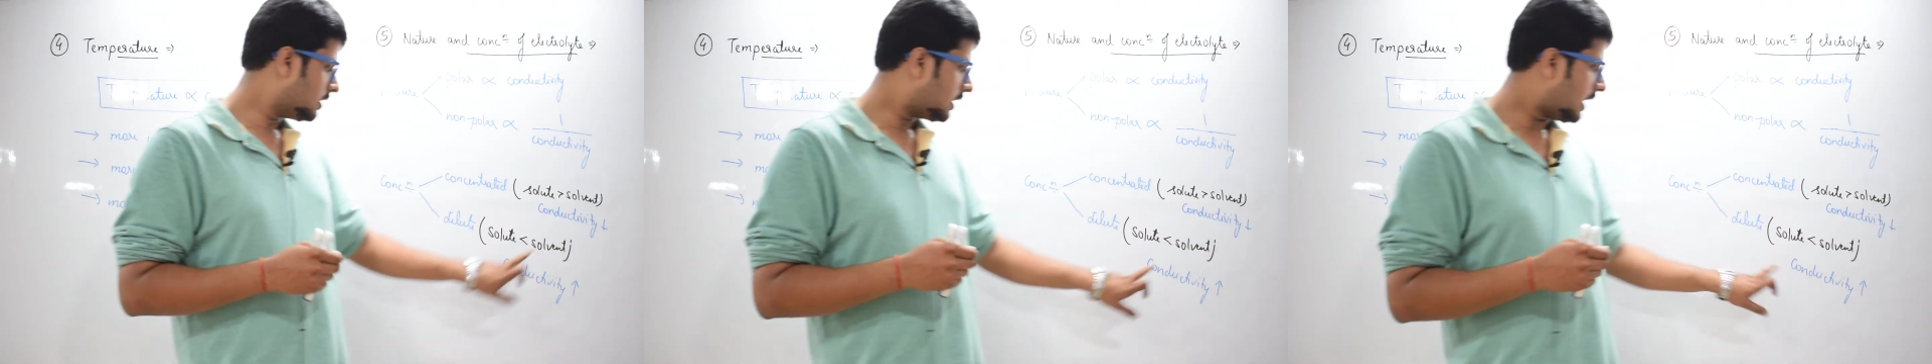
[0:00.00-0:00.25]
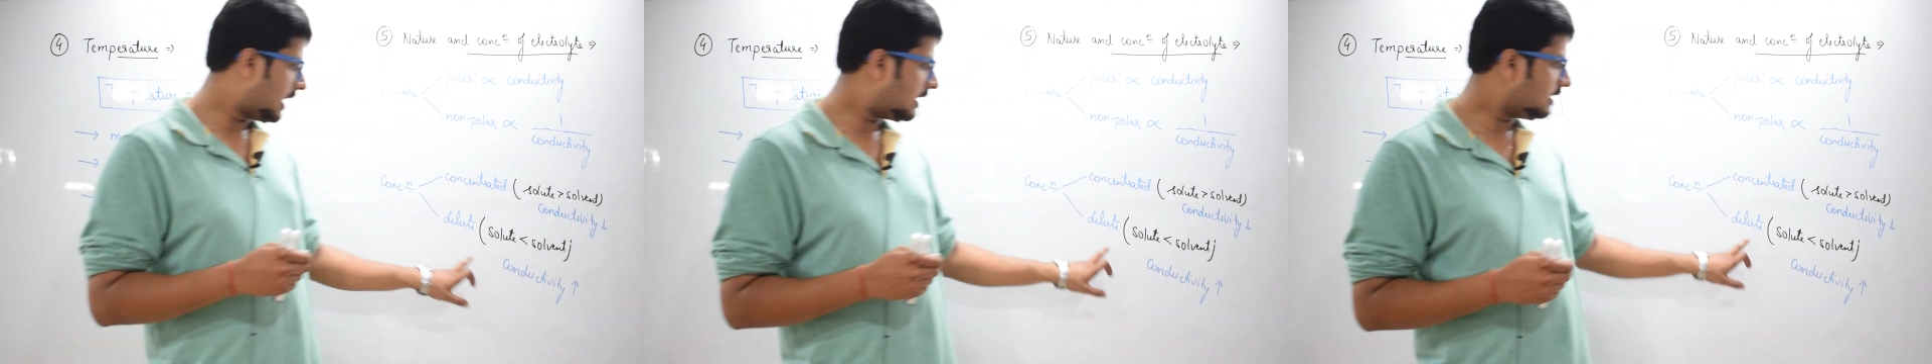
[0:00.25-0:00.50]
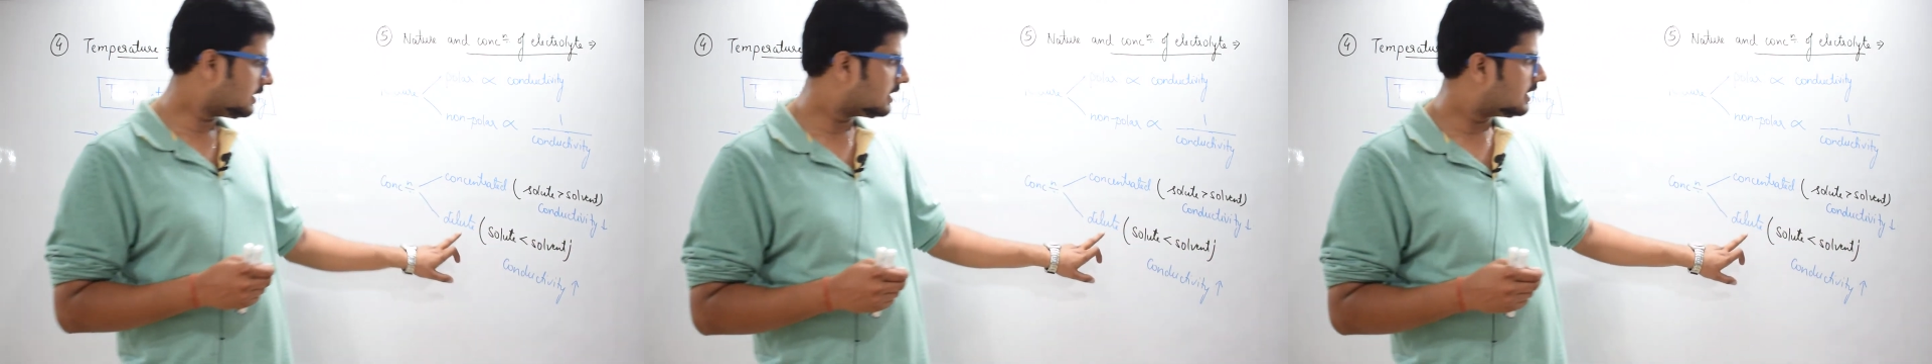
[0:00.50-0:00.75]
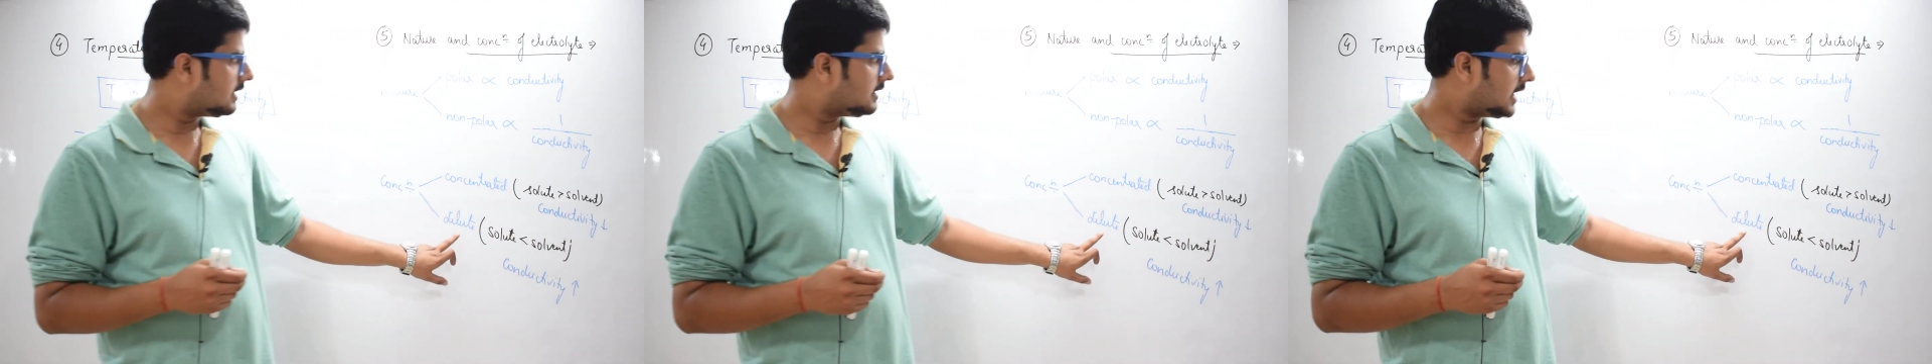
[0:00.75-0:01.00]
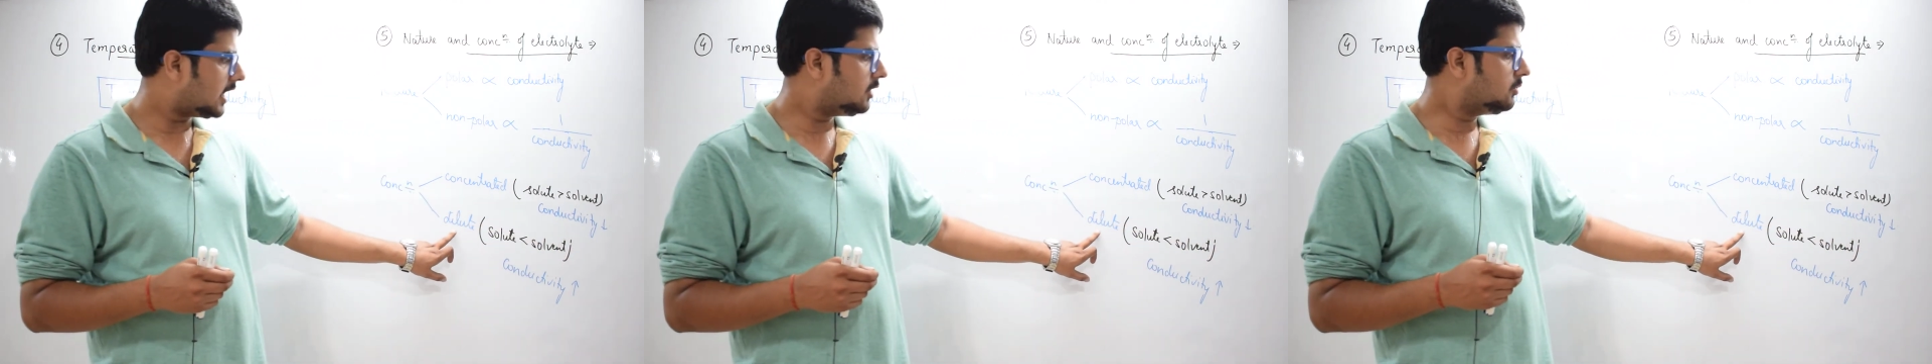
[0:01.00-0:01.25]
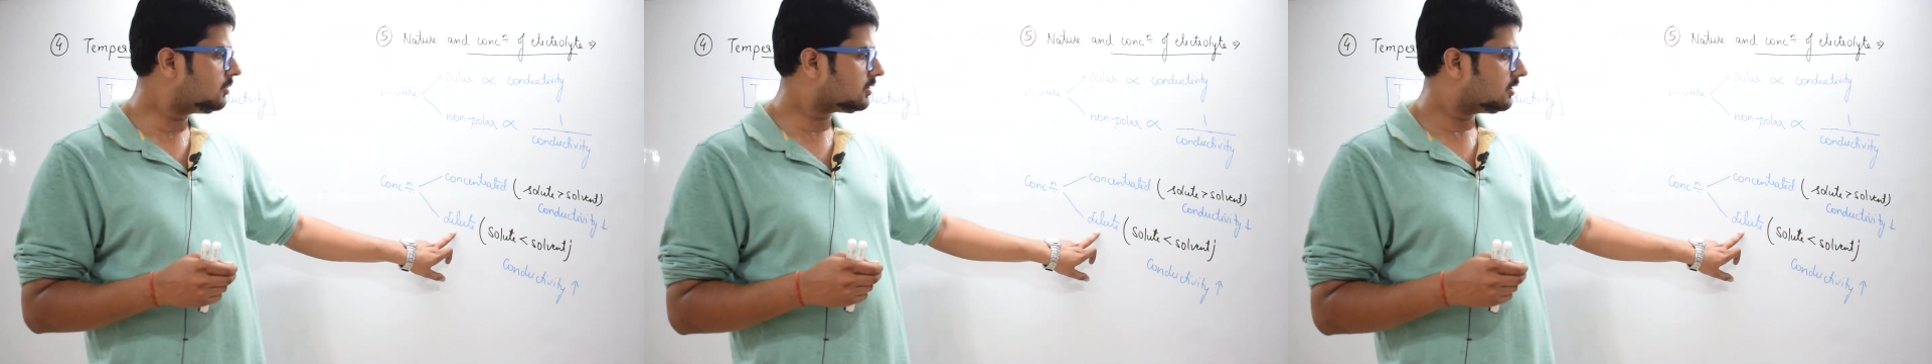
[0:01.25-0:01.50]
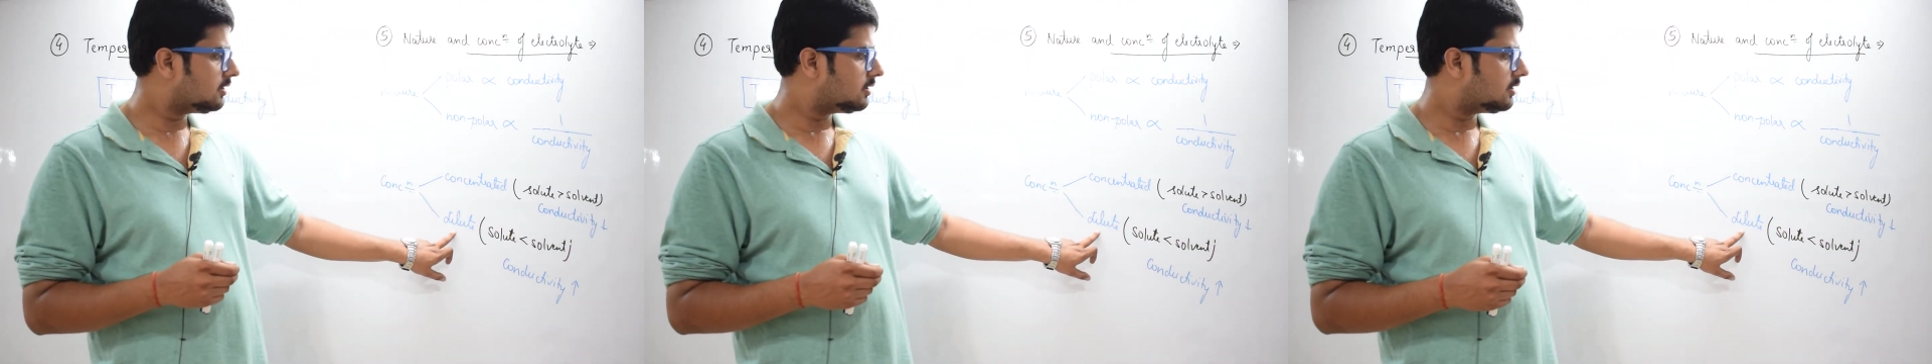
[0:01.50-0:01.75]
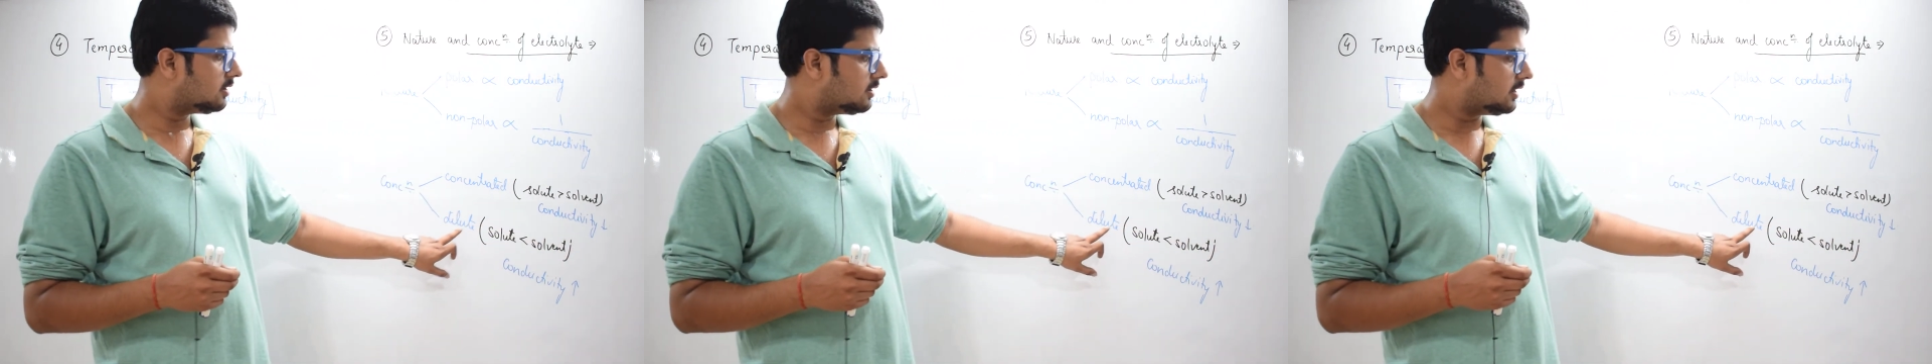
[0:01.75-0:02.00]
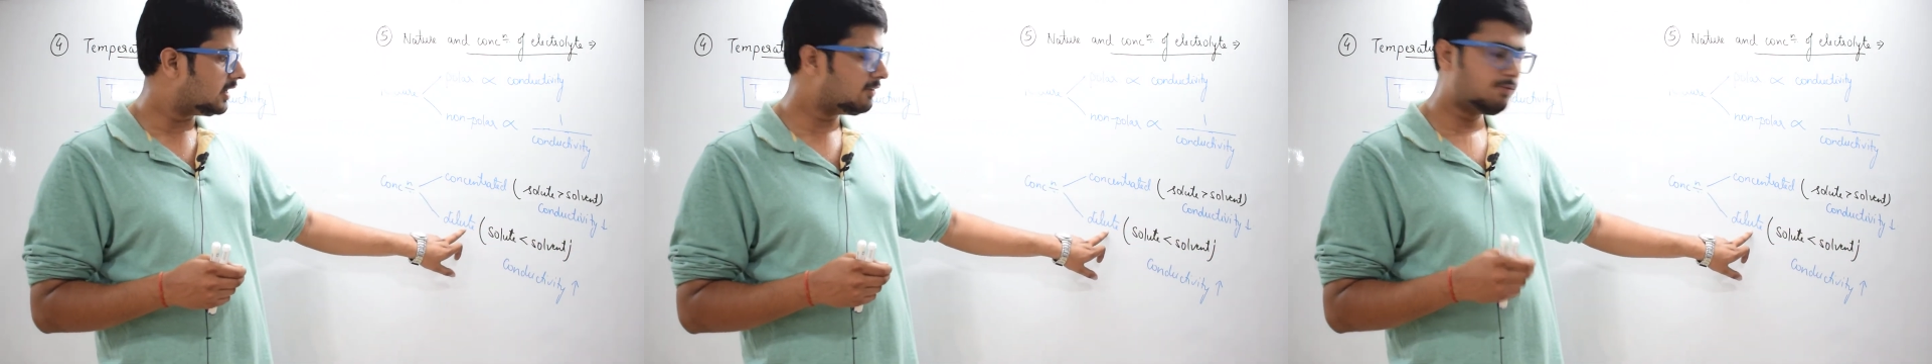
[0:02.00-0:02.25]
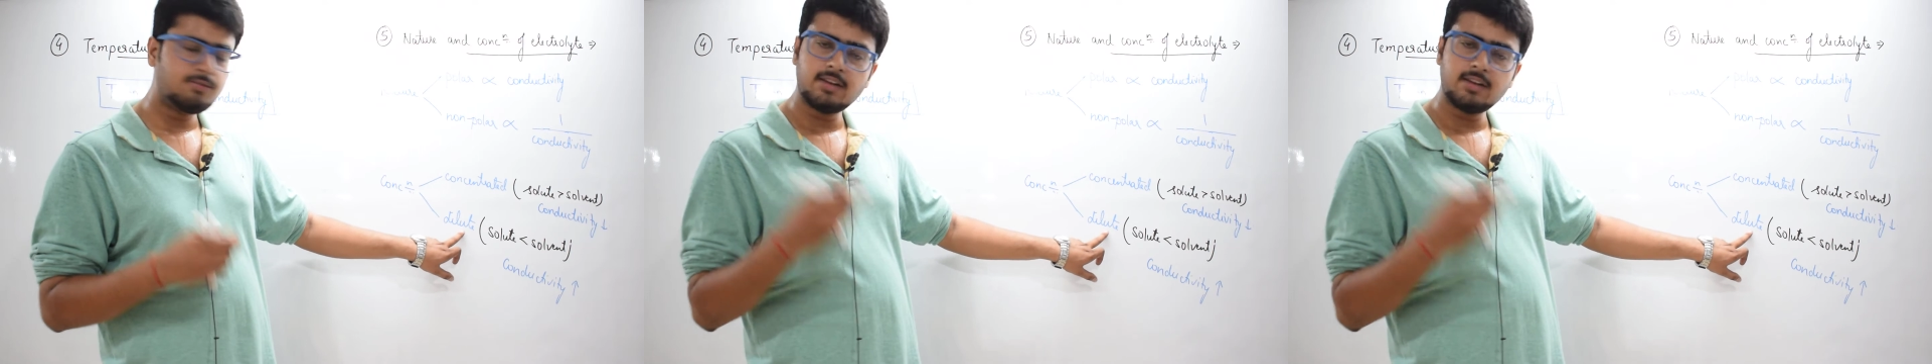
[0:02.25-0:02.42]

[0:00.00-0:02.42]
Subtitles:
And dilute, if